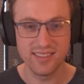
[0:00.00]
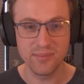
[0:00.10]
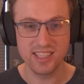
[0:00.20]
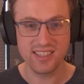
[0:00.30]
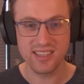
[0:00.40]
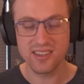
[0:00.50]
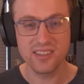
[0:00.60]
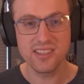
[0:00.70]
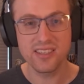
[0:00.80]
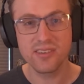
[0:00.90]
basically a
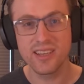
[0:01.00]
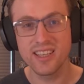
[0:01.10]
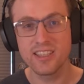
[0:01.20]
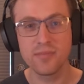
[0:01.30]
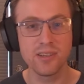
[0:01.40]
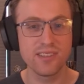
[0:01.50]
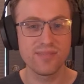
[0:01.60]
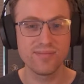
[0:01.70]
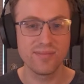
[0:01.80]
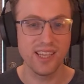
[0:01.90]
Consecrate,
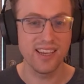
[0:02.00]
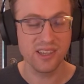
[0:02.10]
but yeah,